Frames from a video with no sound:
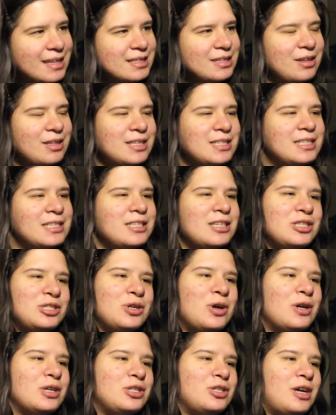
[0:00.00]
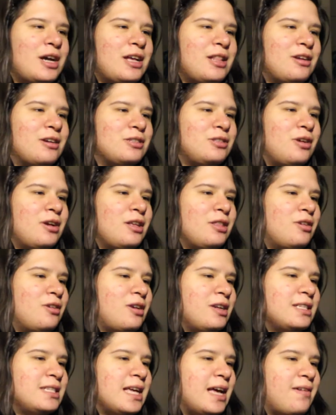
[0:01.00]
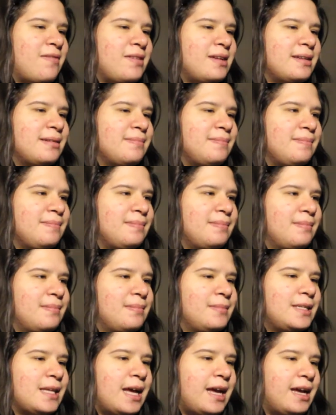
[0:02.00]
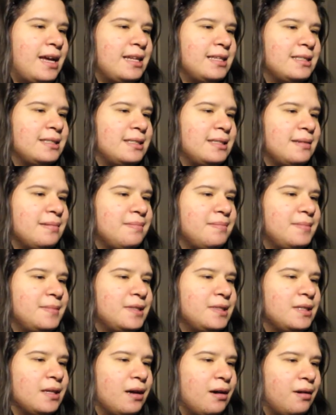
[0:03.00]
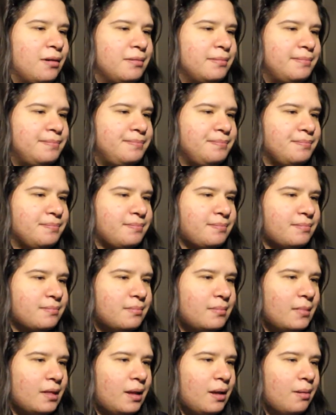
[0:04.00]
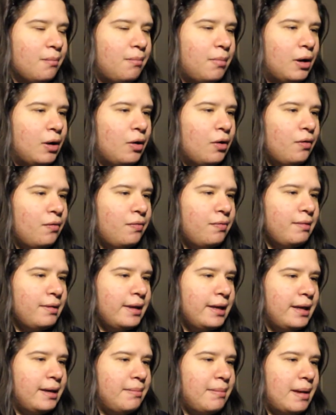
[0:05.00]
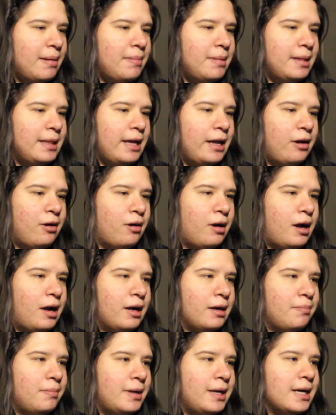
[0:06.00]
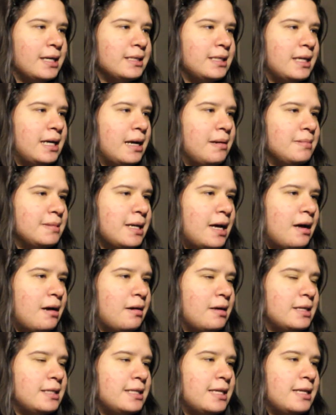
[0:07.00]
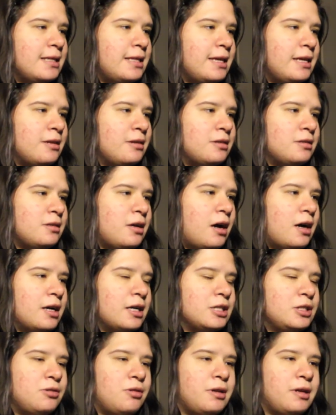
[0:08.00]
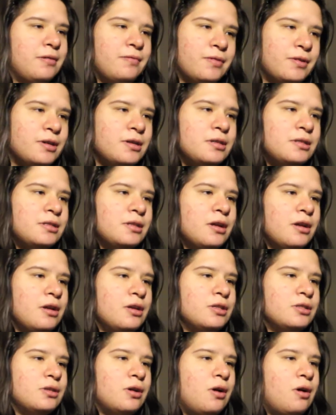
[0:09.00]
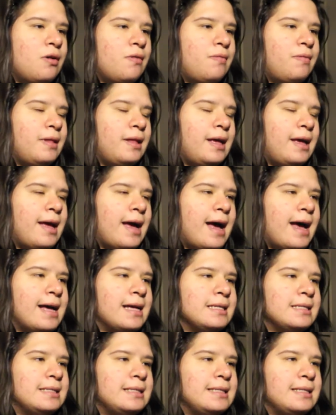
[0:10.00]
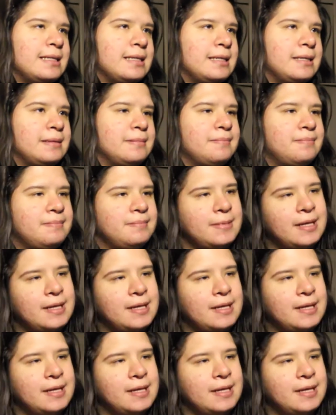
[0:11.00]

So this is a short trailer, it's only 37 seconds. So, but hopefully maybe later on, because it comes out, it's in theaters August 21st. So hopefully as the